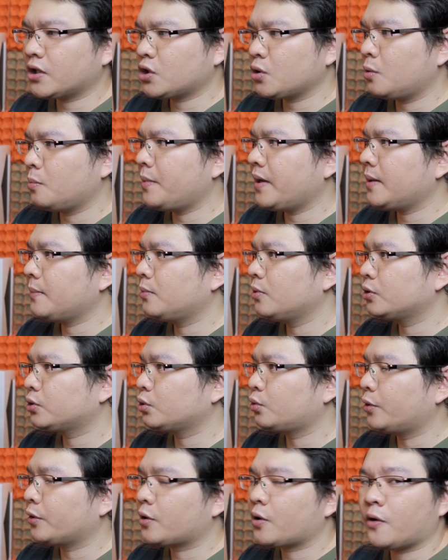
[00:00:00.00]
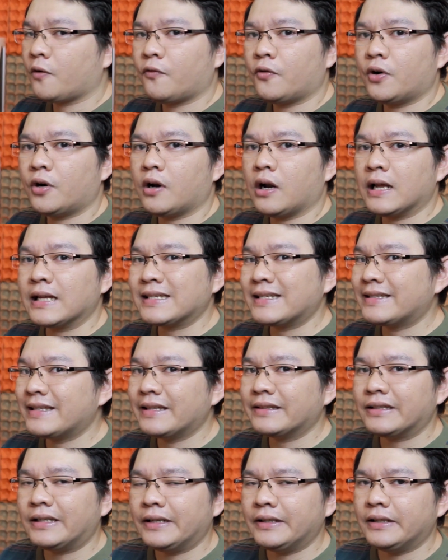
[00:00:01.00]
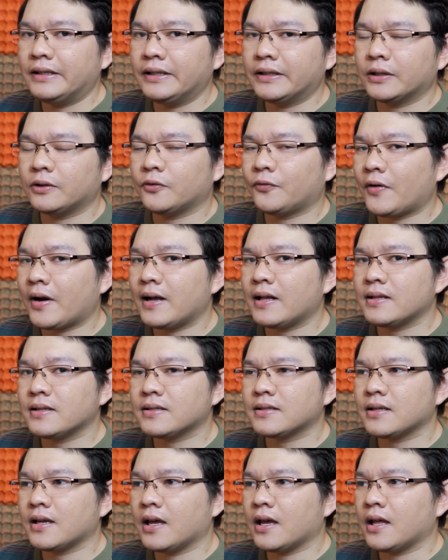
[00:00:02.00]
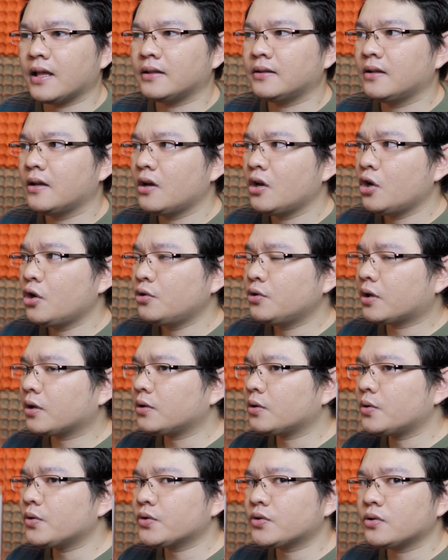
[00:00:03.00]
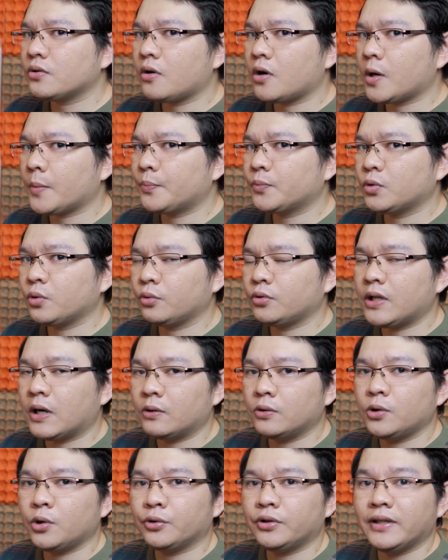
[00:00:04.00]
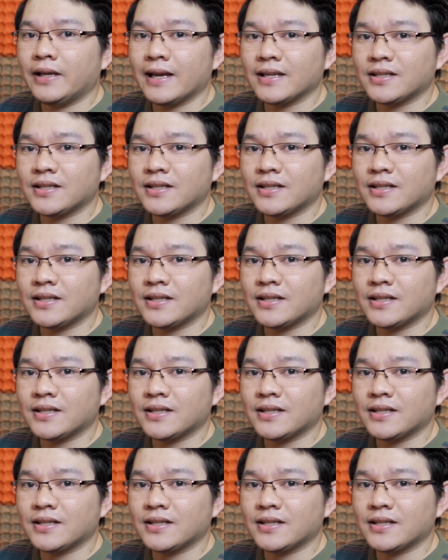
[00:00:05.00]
that you'll be able to recover accidentally deleted files. And you can also opt to download the